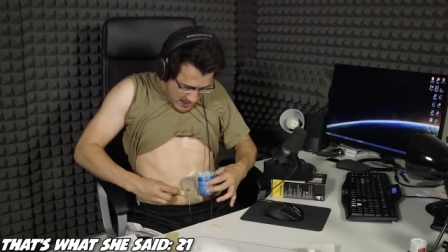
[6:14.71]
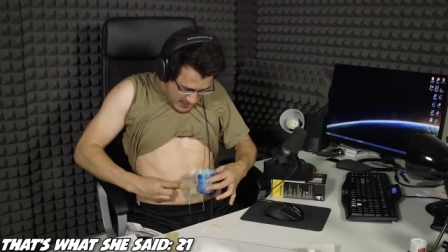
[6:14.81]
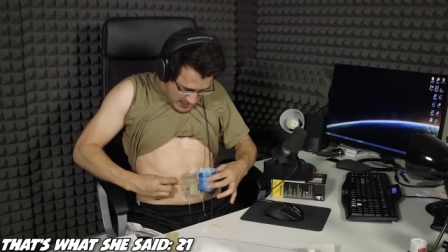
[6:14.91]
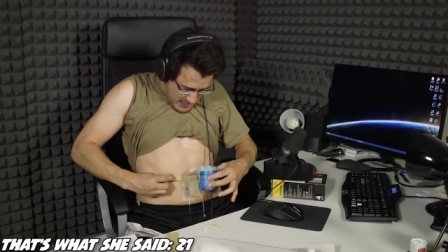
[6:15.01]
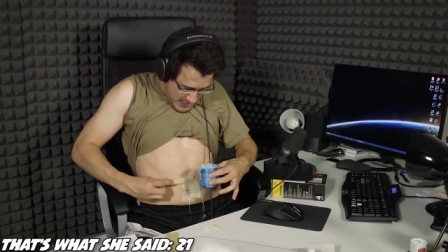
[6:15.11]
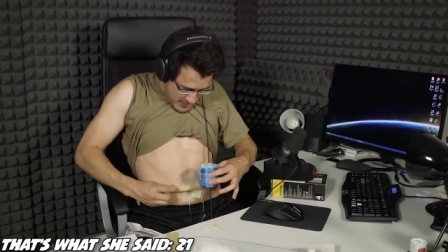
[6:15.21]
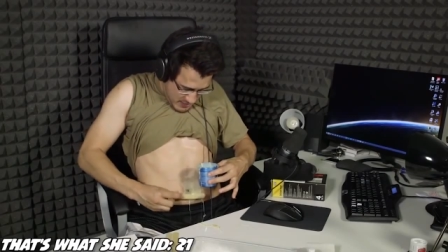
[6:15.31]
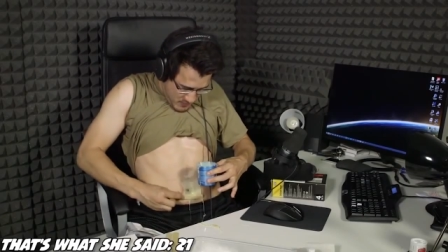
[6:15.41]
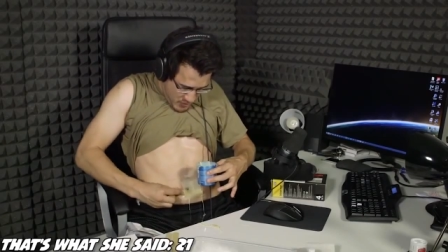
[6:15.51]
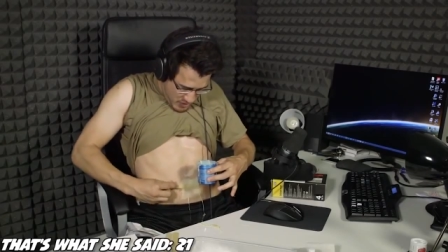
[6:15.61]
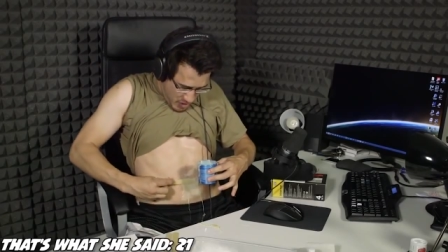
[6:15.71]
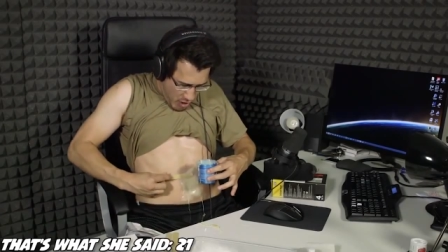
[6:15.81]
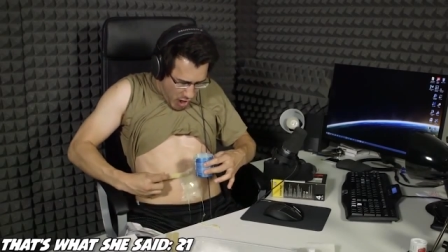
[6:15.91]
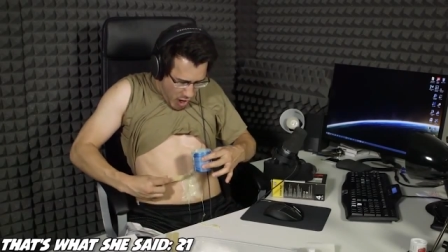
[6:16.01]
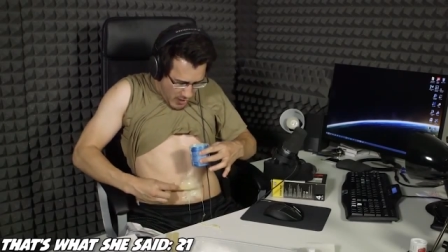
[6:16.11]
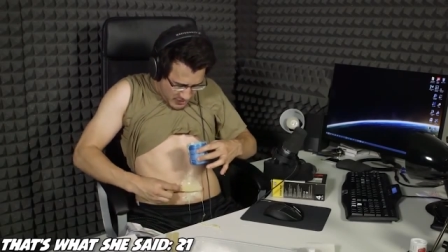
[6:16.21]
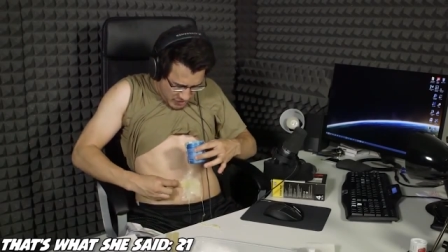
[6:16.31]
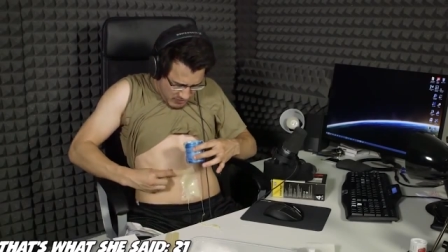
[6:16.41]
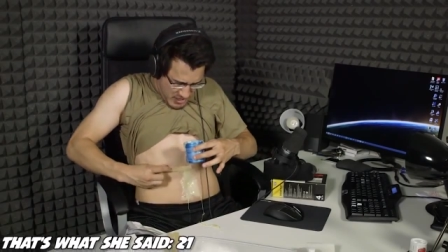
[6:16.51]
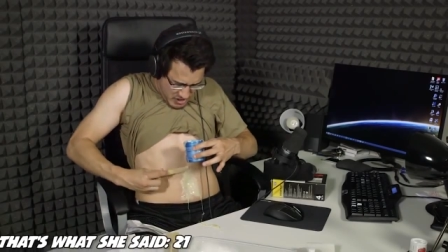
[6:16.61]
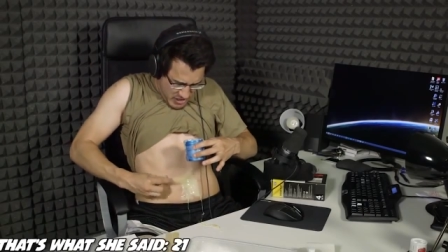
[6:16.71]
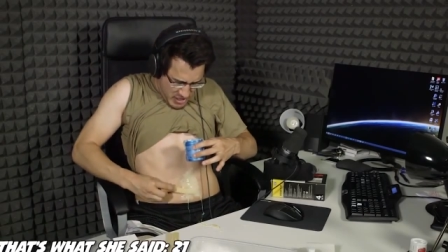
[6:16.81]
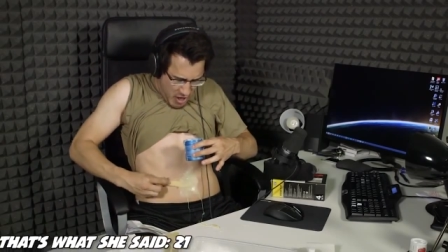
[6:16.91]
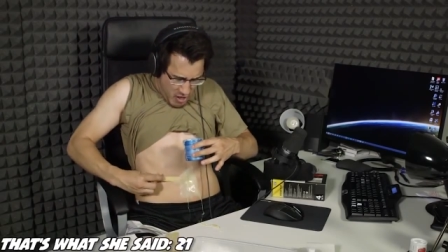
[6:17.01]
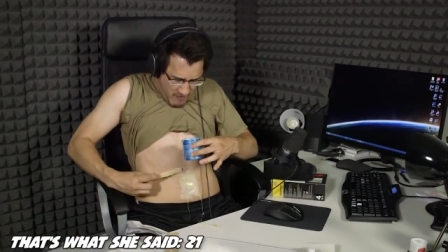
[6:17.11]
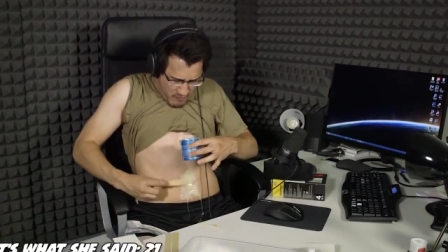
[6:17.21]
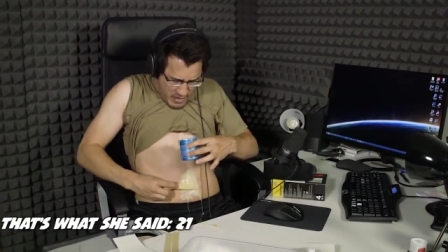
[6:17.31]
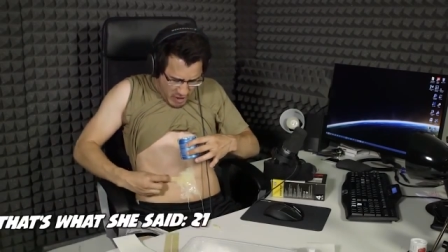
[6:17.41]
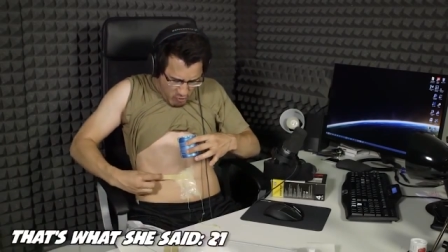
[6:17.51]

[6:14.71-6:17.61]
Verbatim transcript: I think I, I didn't put the, oh, it's drizzling all over my